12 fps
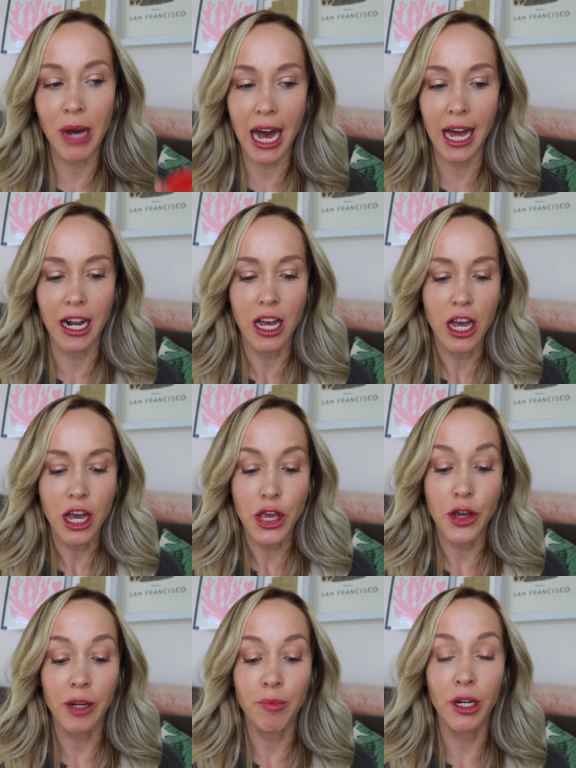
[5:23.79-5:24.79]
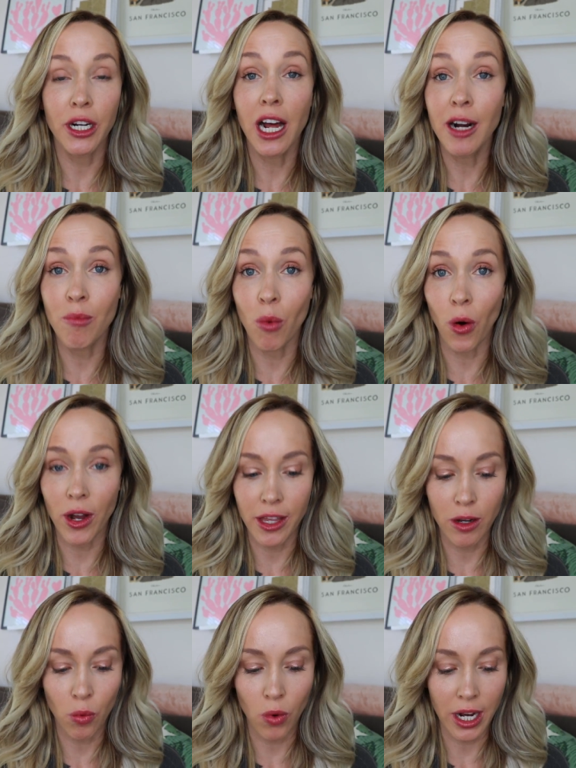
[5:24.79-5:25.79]
but you could put on more
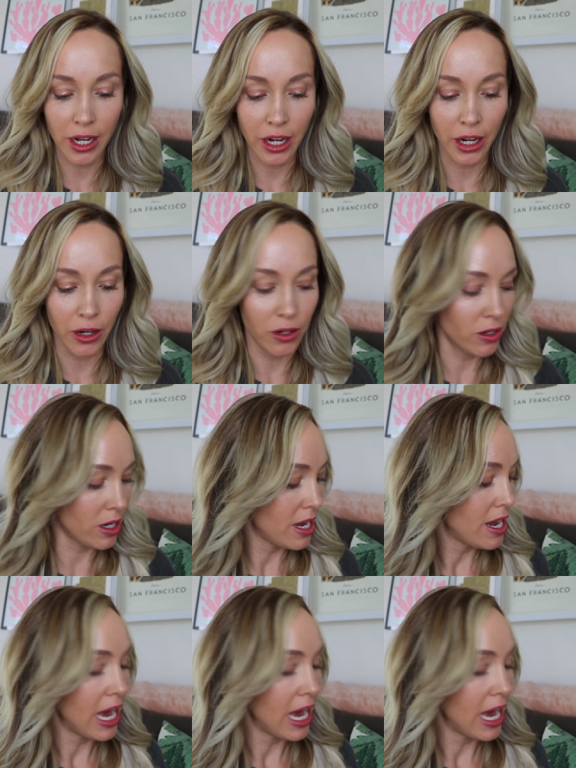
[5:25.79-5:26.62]
than one coat